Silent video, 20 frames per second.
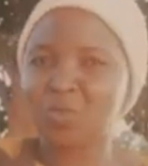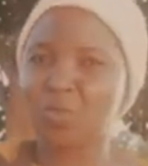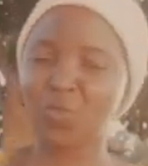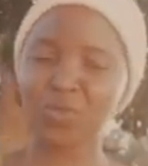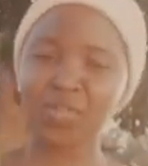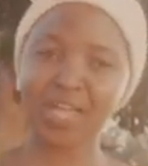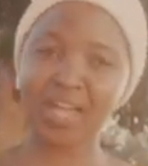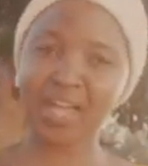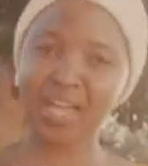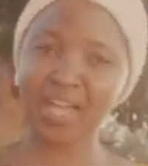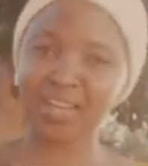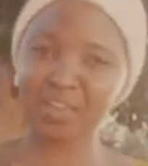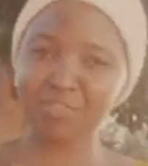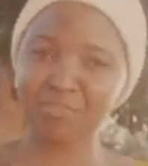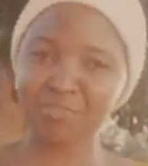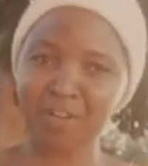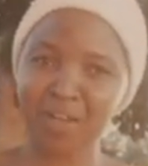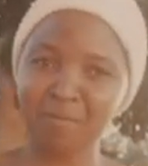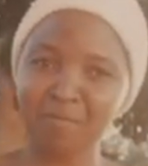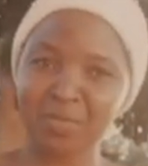We are a
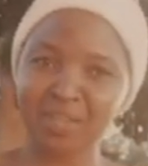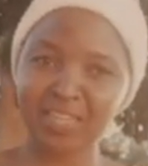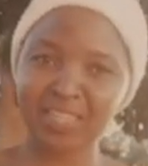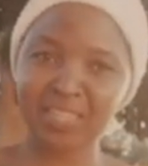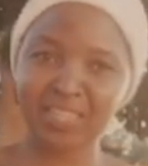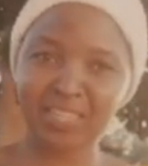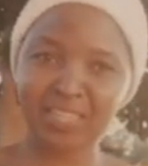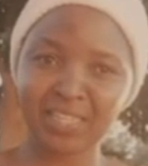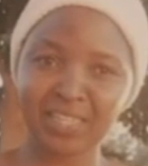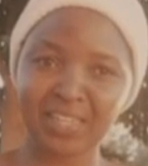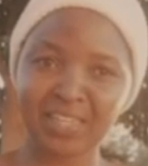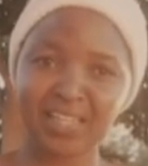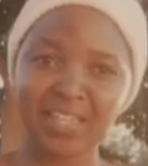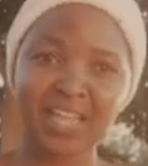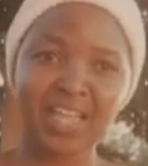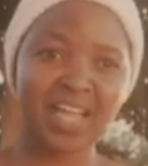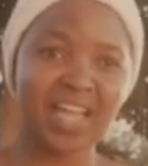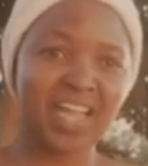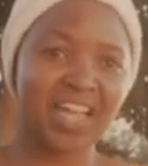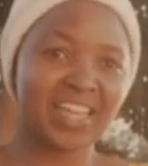family here,
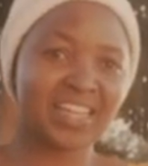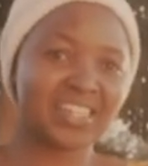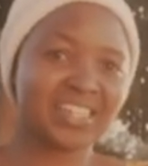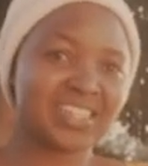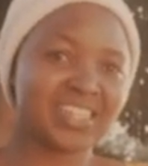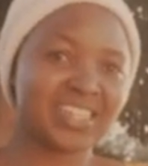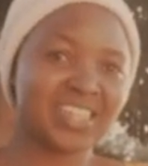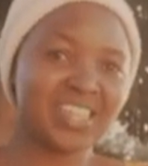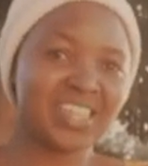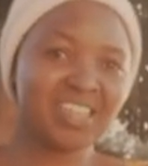and